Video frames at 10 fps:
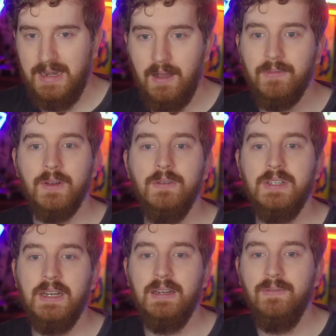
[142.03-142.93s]
Now, if you're
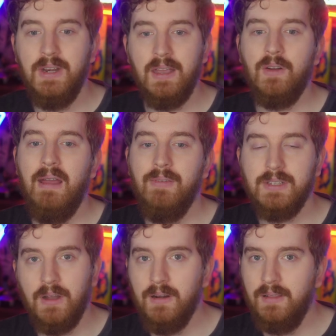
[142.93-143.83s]
using an NVIDIA
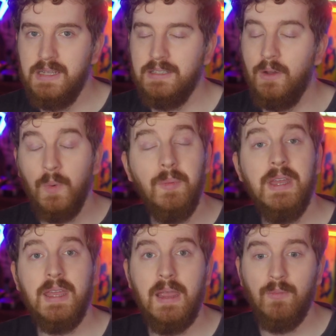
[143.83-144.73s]
graphics card, at least there will
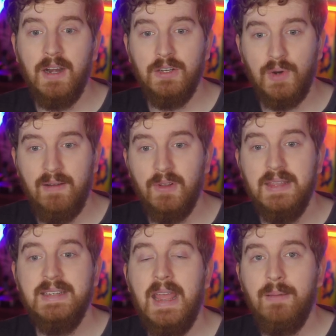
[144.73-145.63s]
be a game ready driver
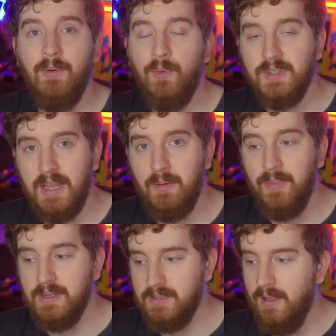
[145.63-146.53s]
the day before Cyberpunk's